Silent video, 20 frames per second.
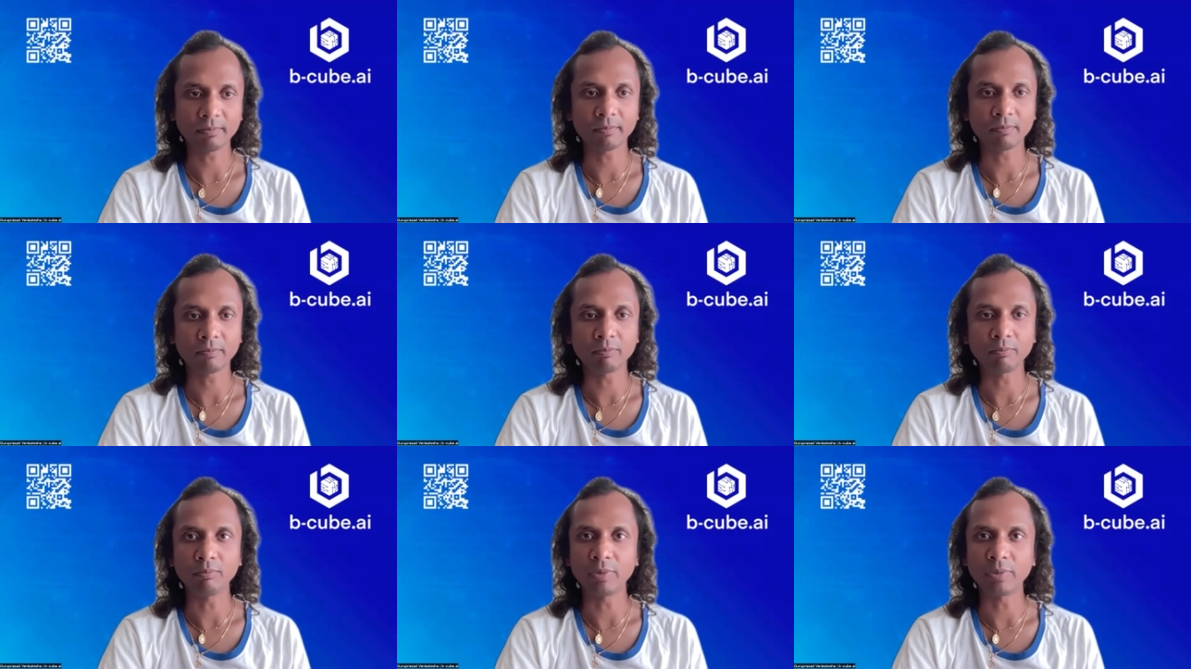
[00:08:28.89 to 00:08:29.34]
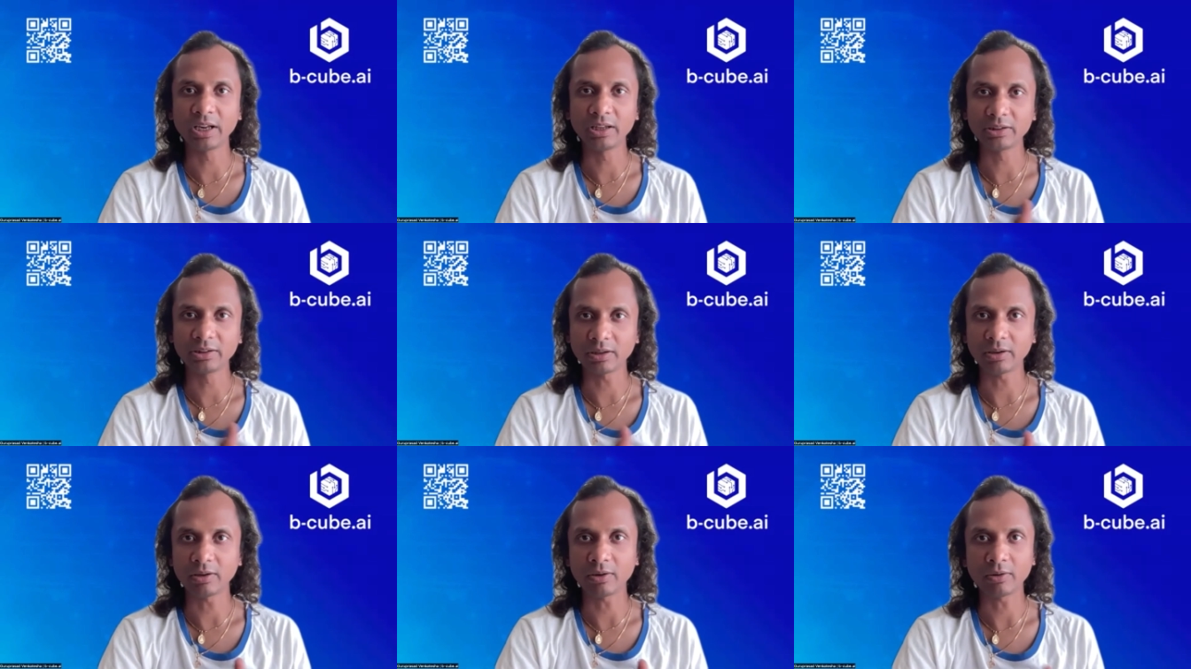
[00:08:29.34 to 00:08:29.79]

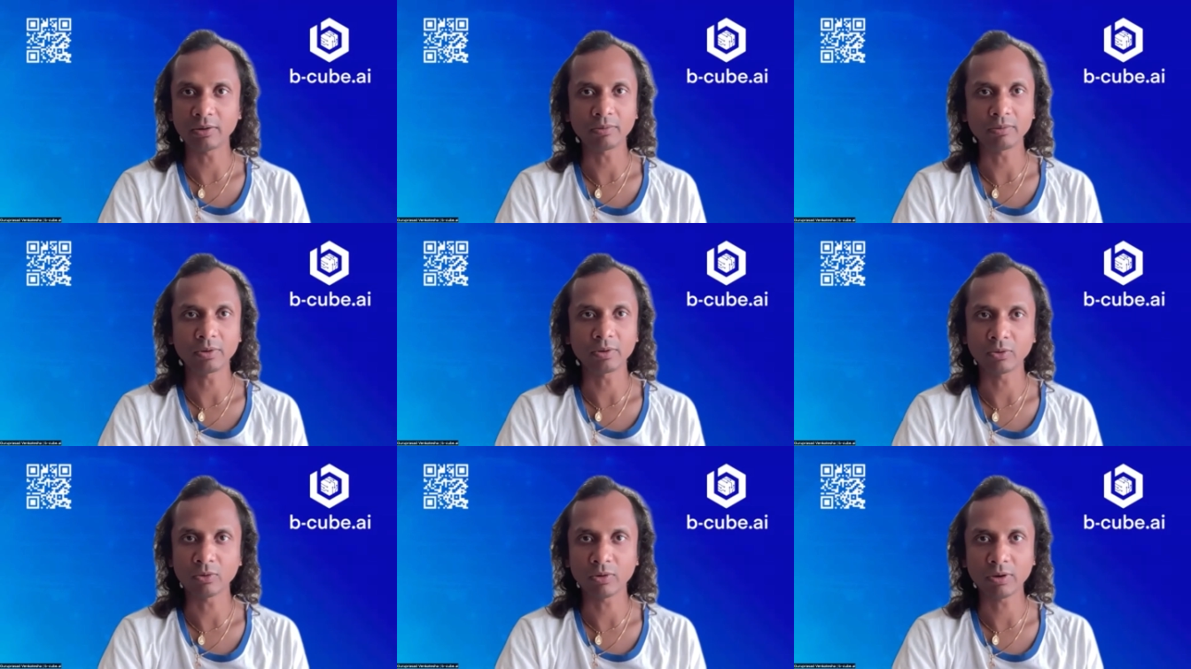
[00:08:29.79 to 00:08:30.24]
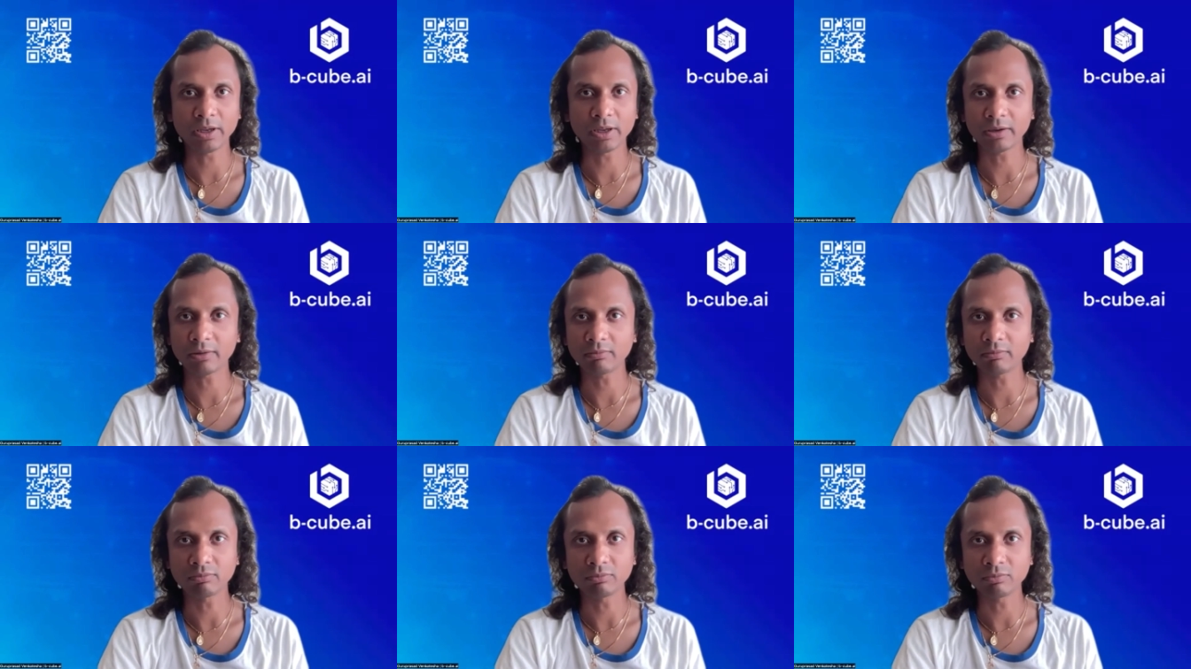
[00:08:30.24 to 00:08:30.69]
bring the you know
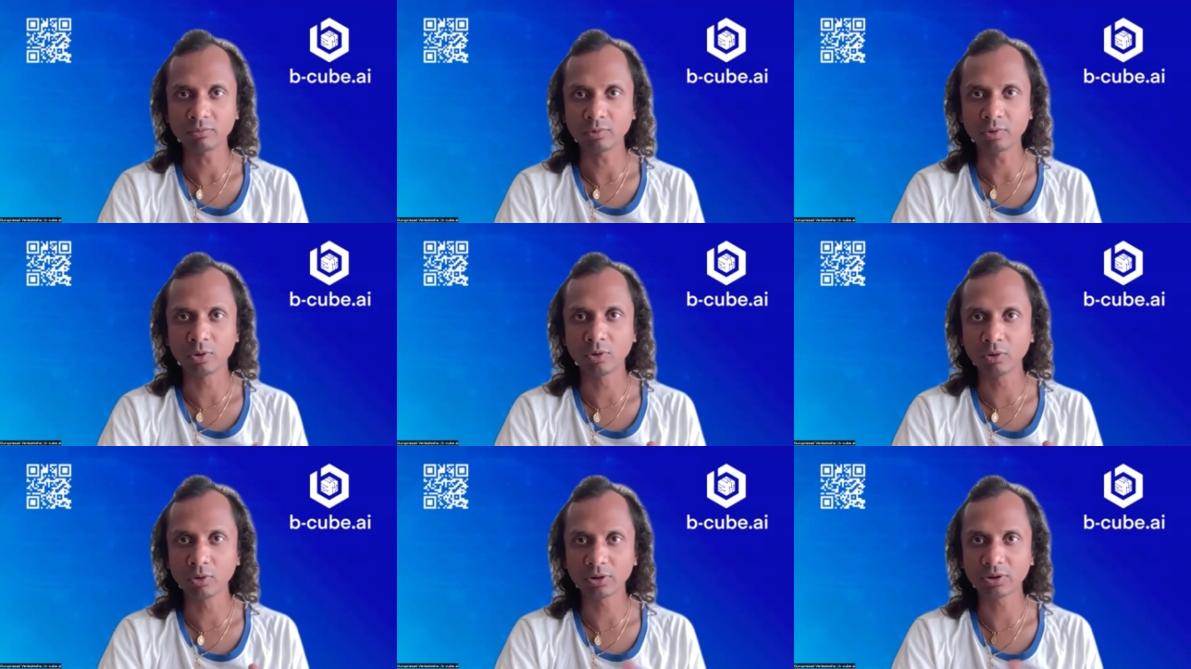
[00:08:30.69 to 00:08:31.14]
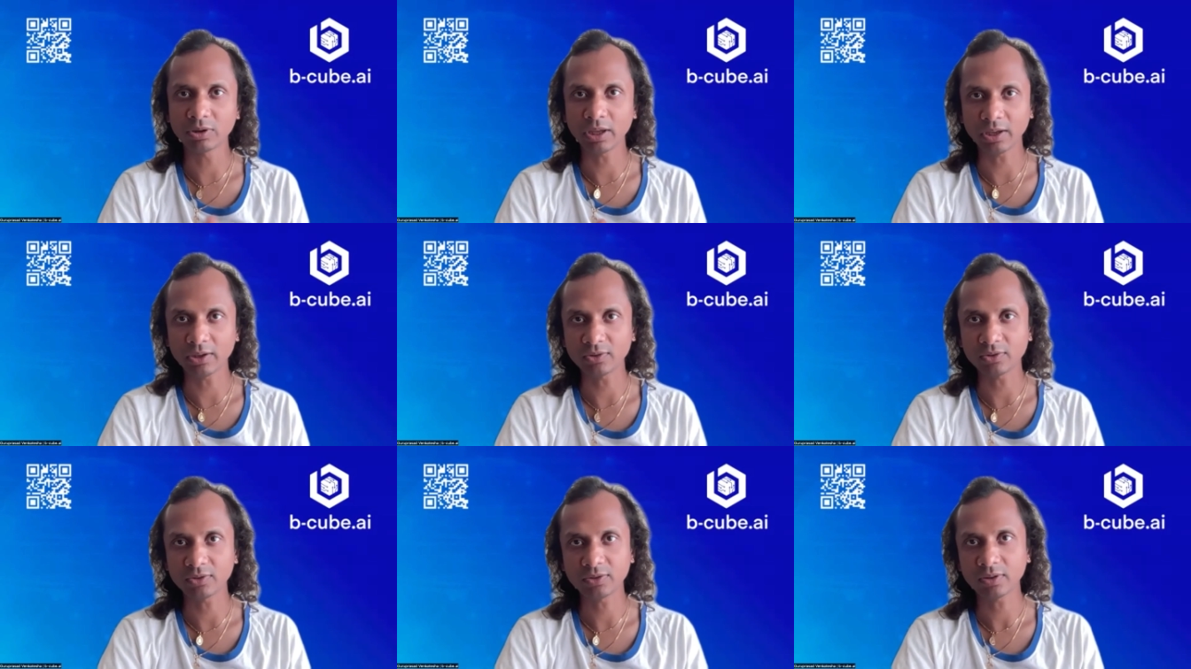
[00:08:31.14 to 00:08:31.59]
like good
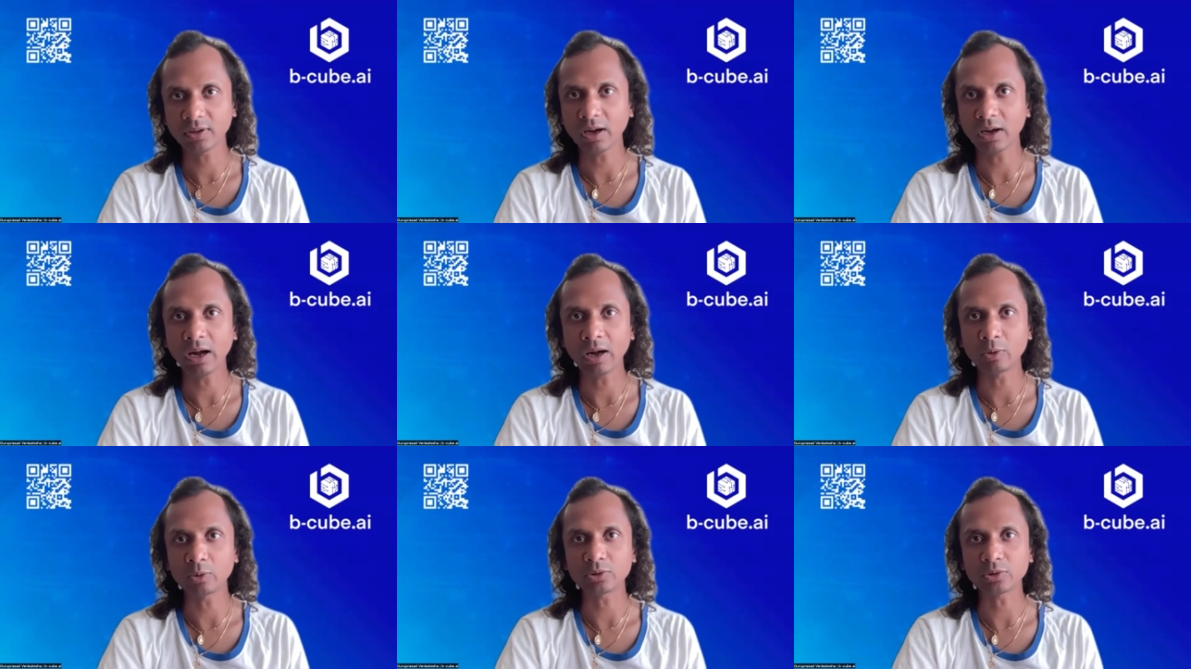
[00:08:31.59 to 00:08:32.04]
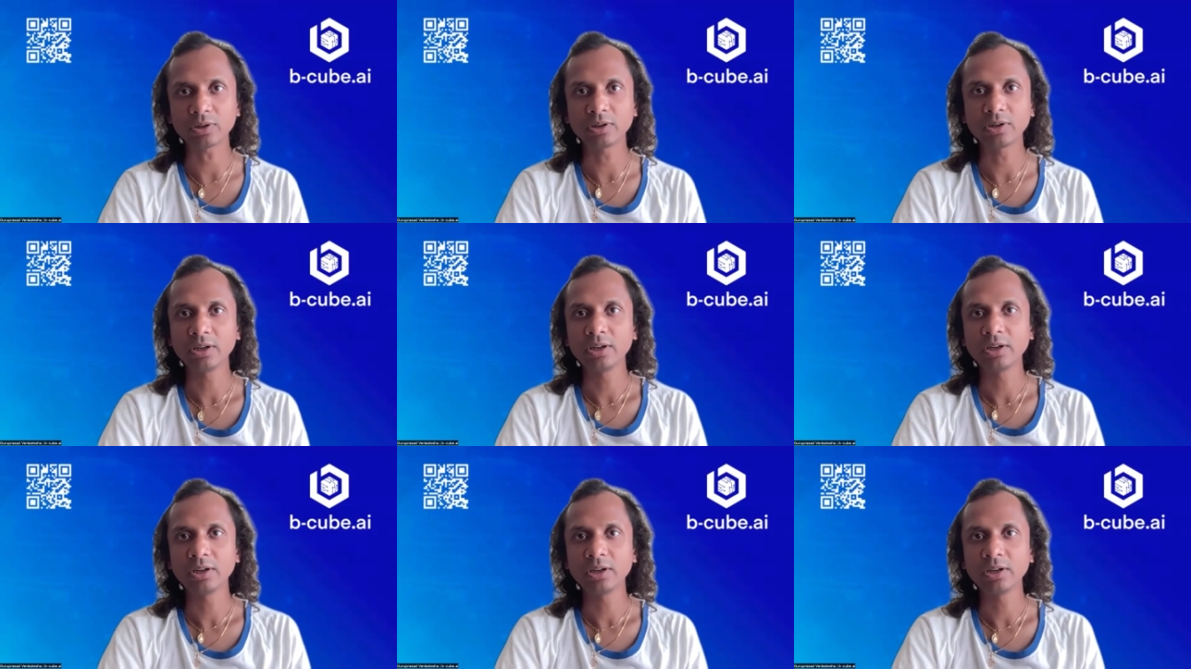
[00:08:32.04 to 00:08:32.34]
things out